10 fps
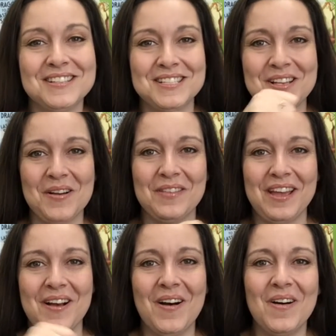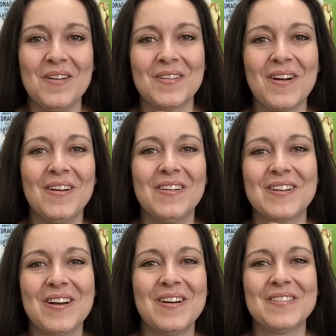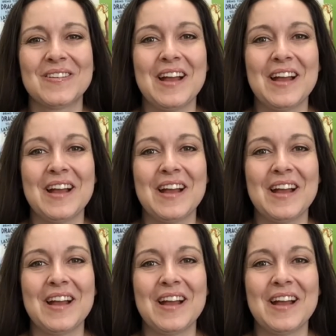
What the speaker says: So they all rolled over,